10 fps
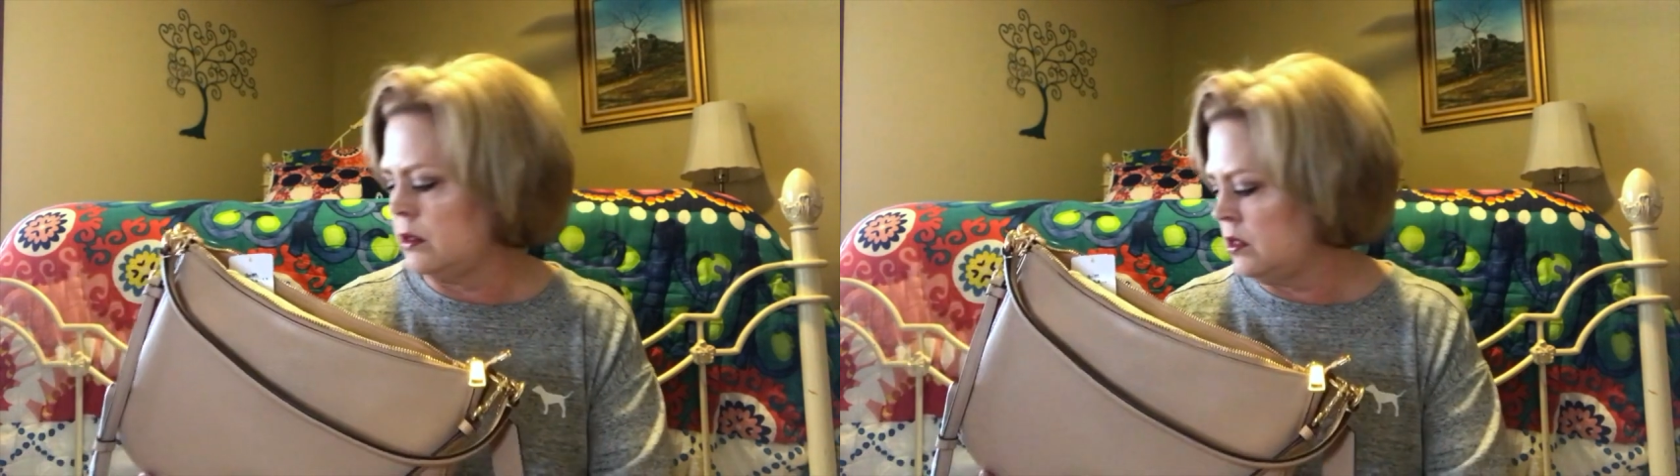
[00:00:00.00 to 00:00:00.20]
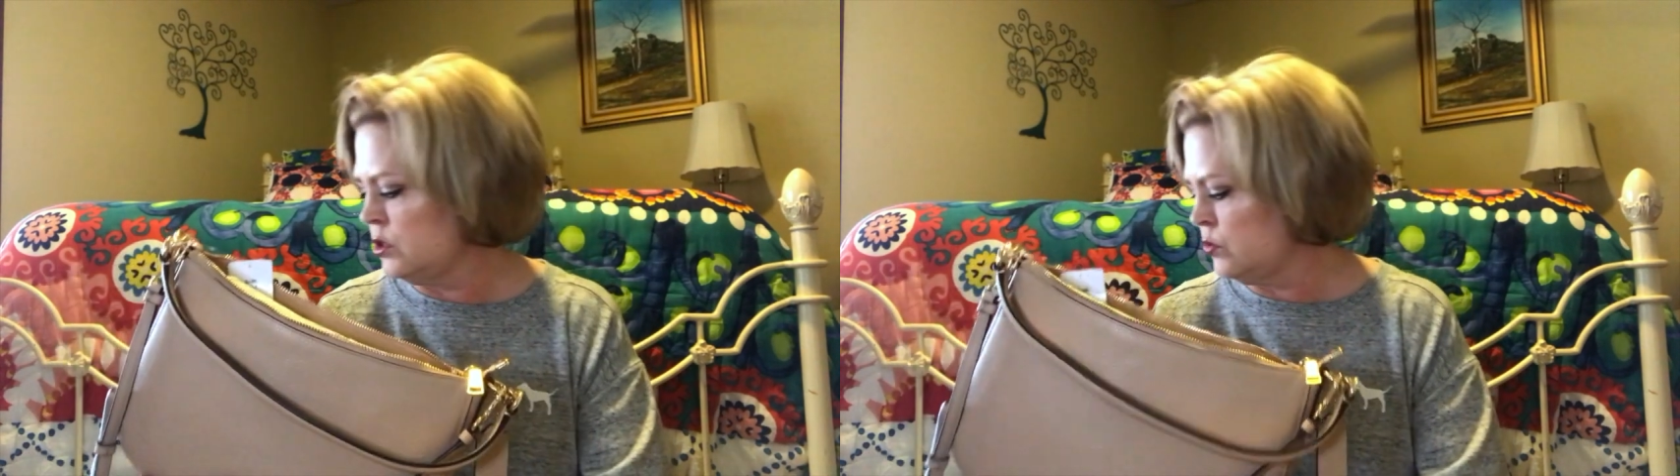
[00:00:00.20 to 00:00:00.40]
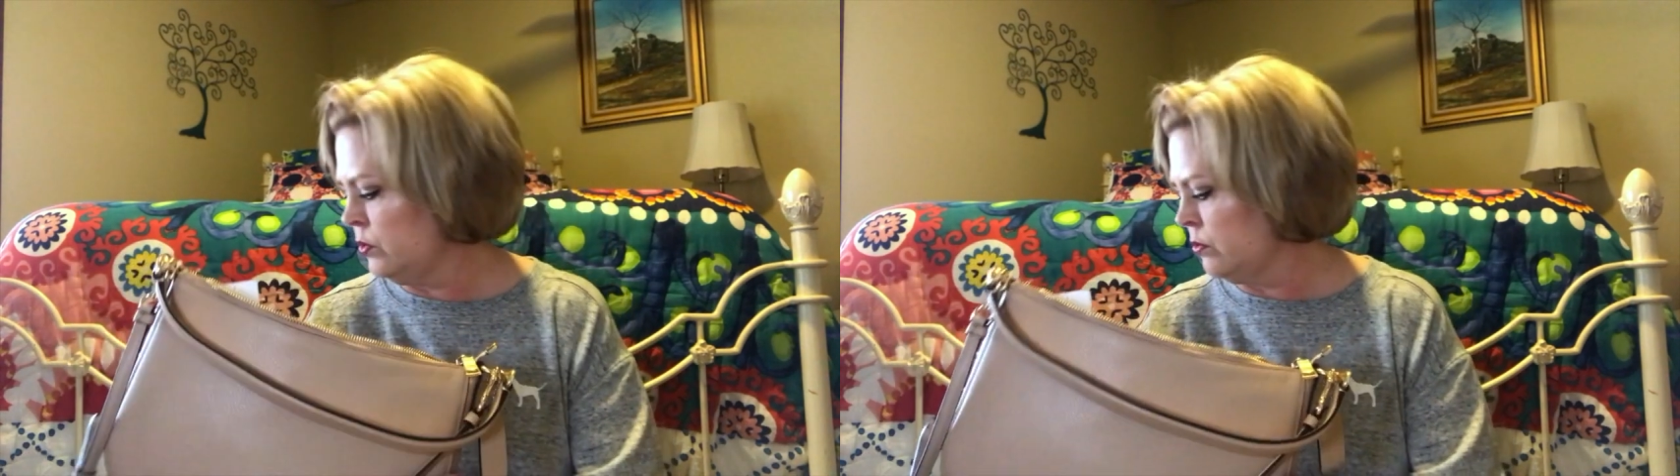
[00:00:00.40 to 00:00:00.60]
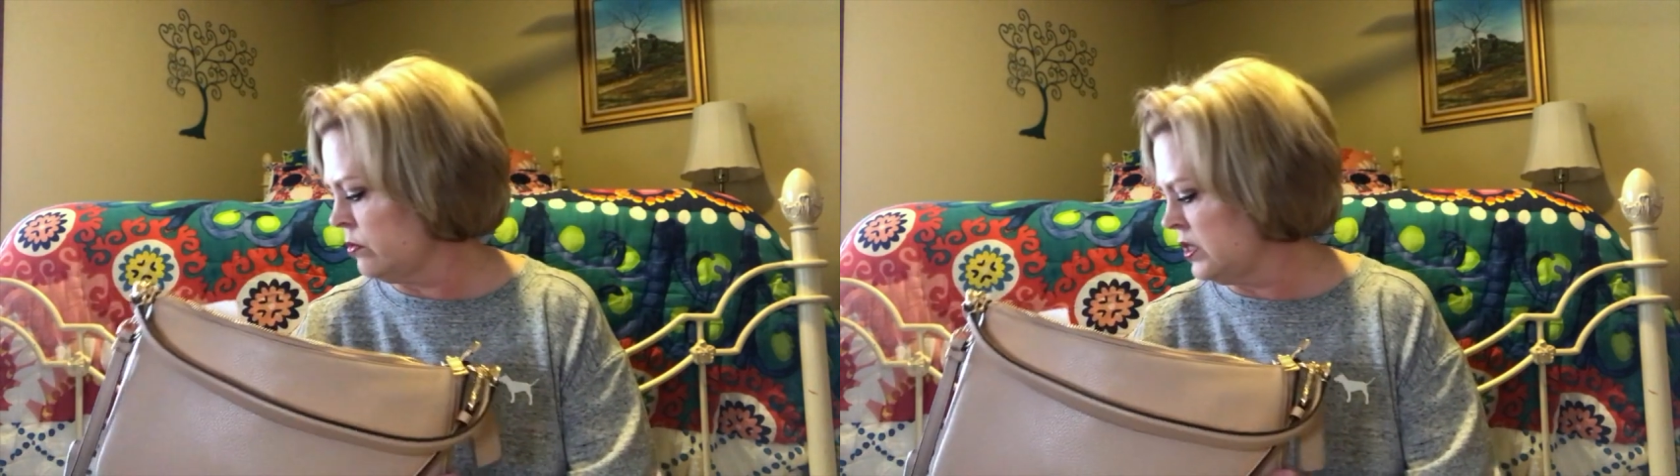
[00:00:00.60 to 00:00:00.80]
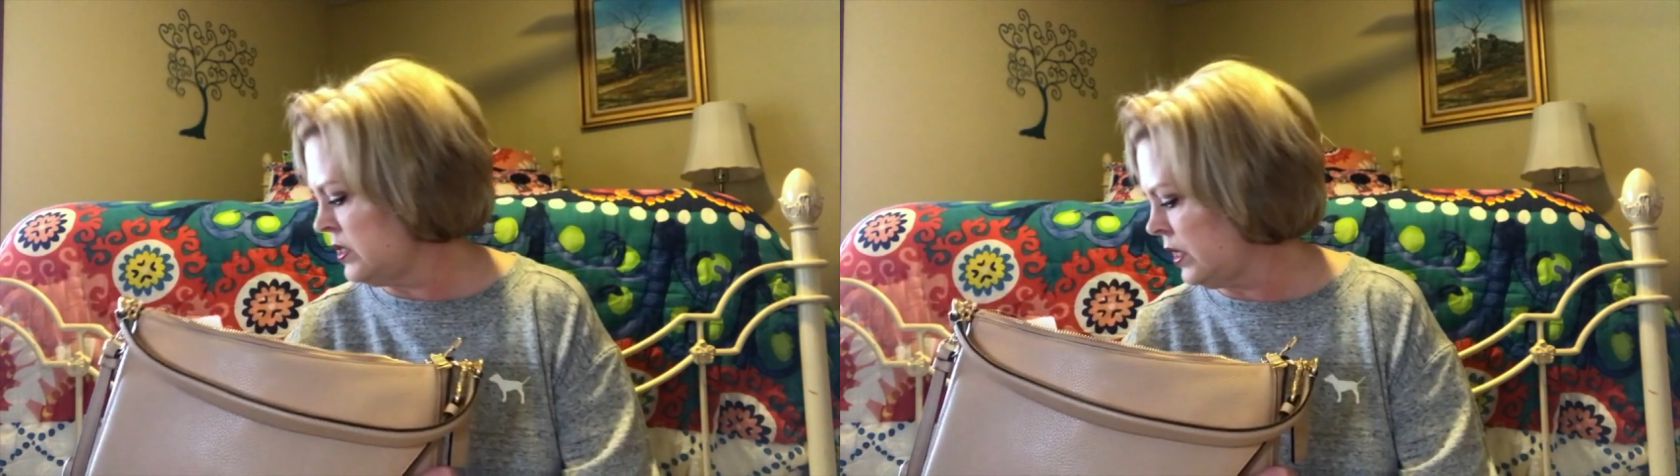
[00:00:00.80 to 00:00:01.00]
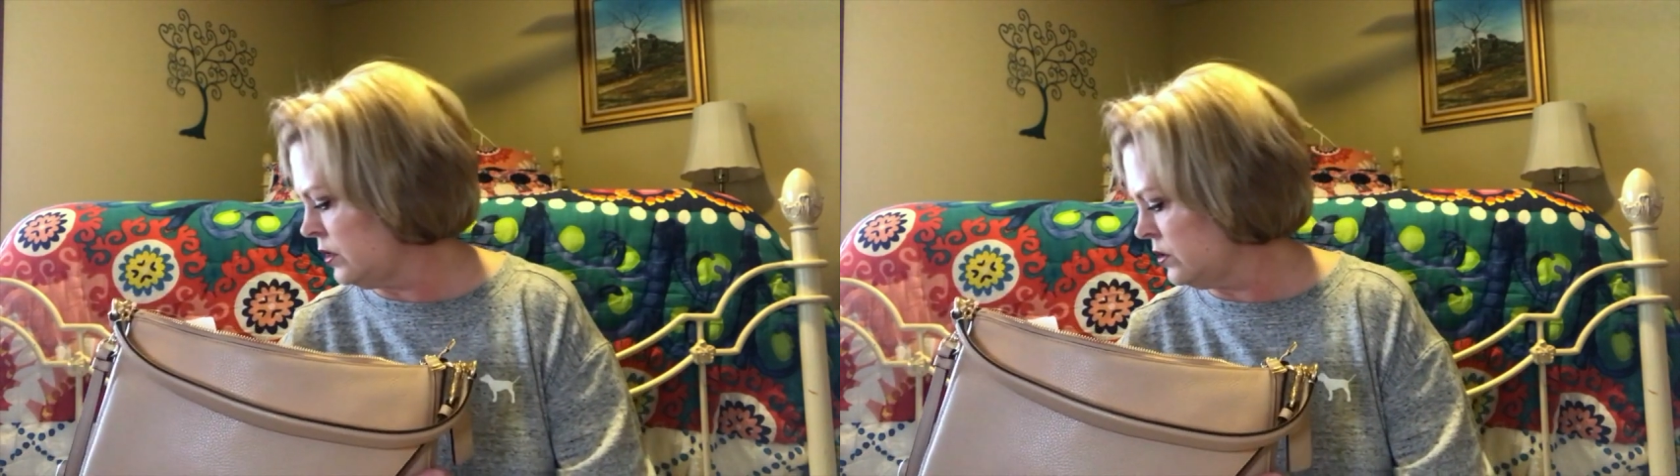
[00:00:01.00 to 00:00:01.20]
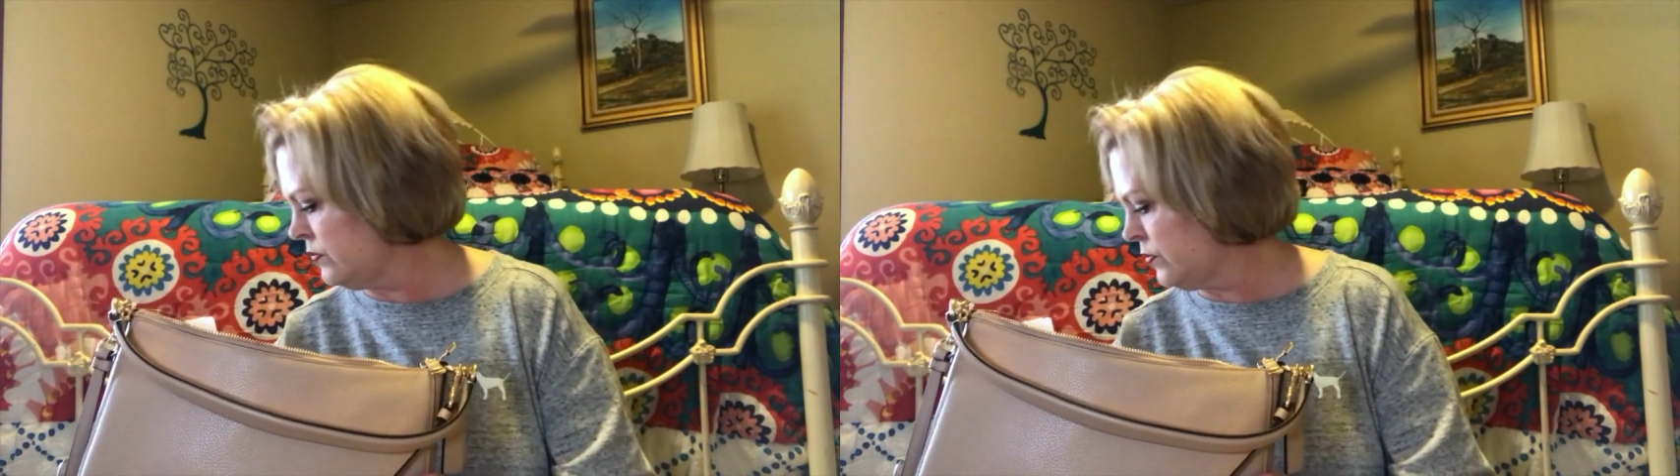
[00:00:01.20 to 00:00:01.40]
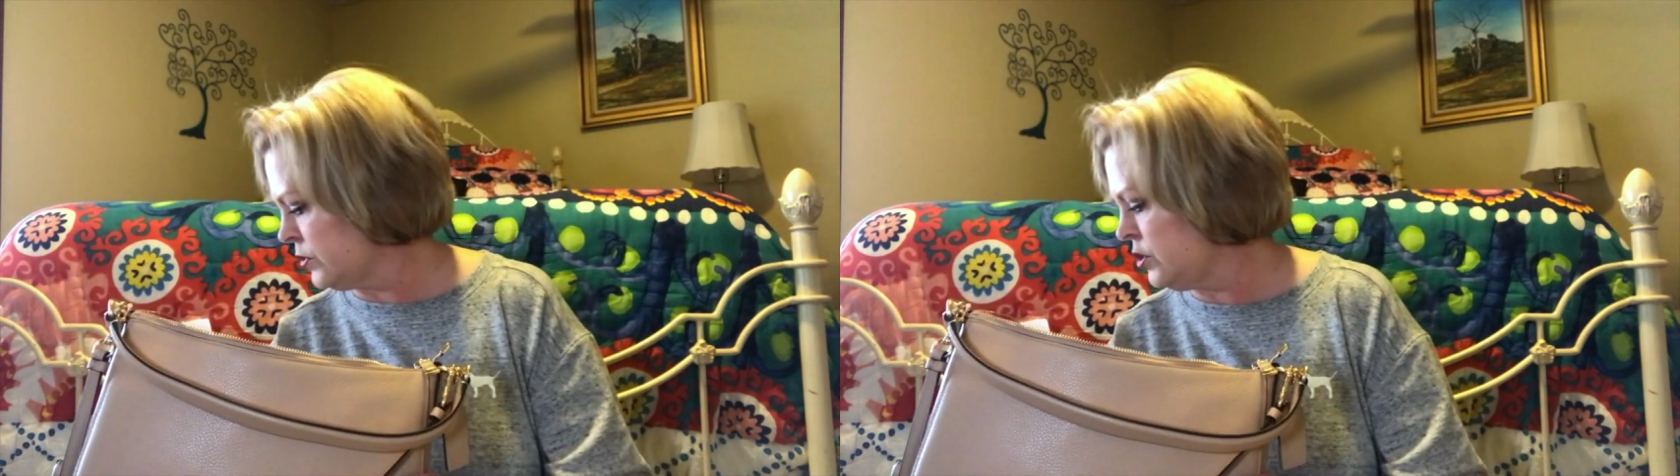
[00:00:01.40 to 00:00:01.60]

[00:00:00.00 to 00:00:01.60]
This one retailed for